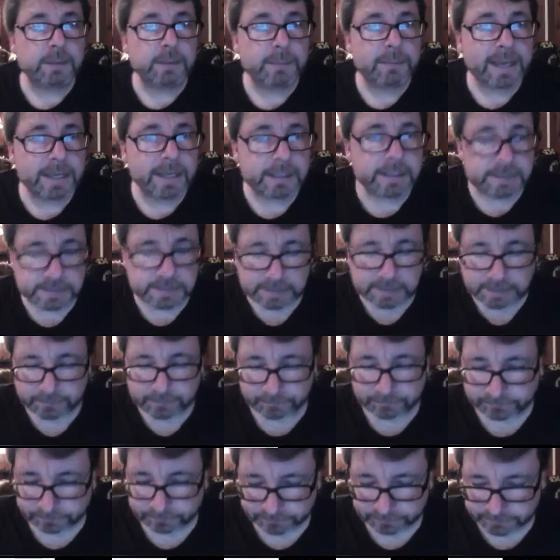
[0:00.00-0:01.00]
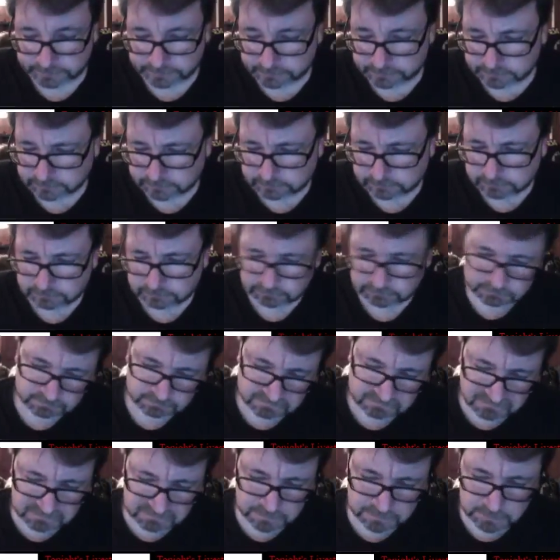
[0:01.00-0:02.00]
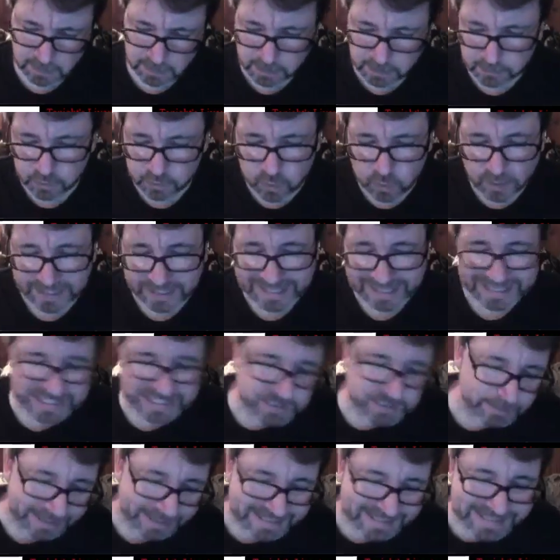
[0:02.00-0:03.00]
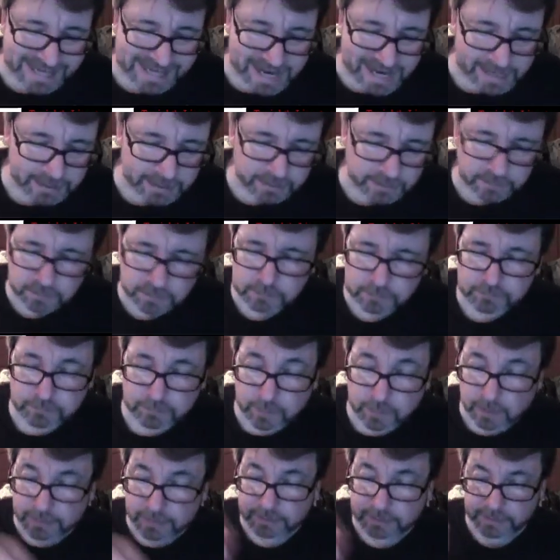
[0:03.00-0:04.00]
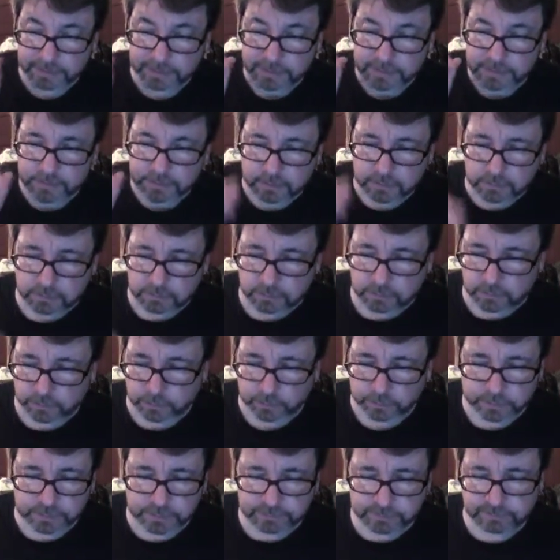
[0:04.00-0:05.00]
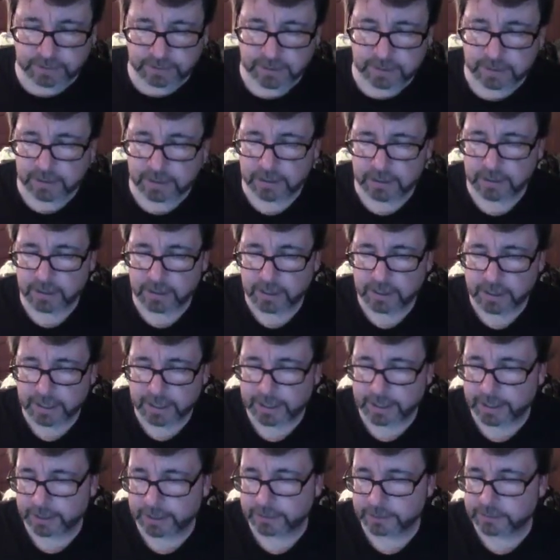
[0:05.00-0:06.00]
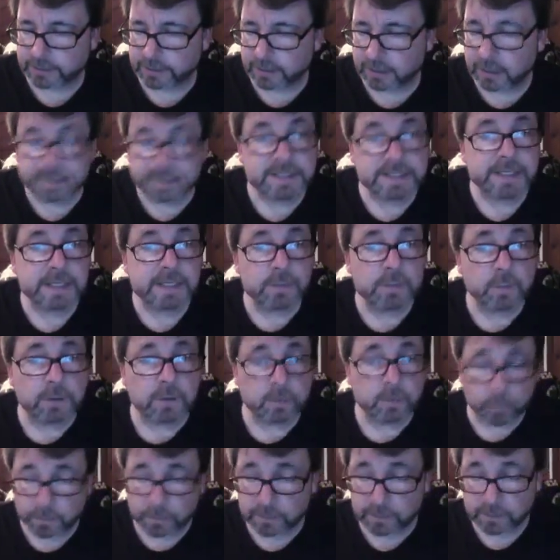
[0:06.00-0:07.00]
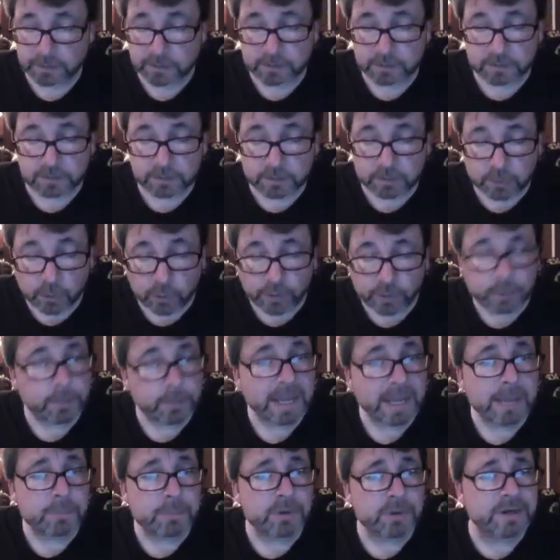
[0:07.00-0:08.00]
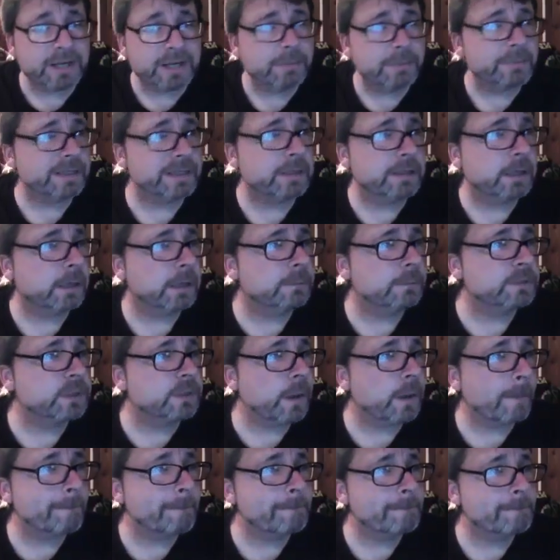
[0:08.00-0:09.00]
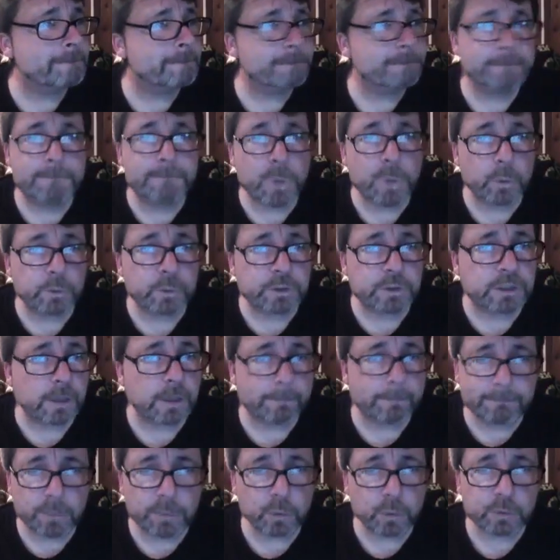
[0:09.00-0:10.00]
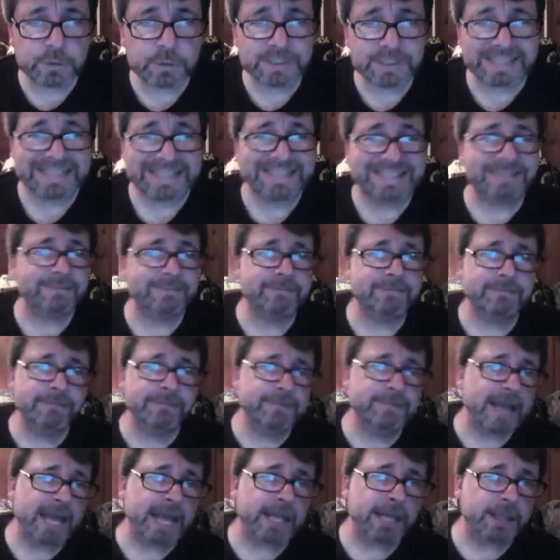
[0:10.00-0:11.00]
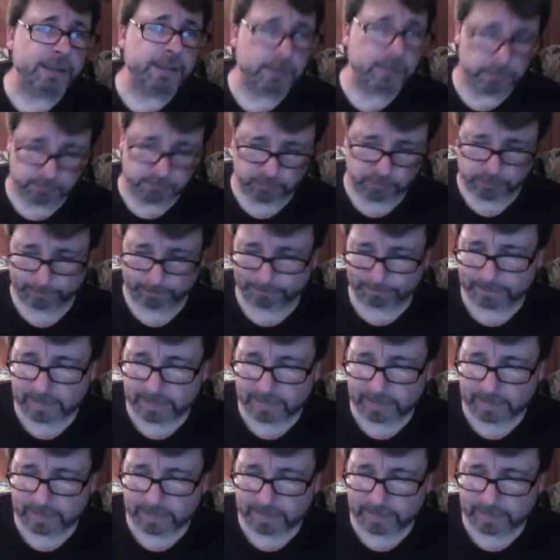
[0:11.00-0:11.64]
magazine. Not quite a spectacular, but it's close. And I tell you what, with the toilet paper, it becomes most invaluable.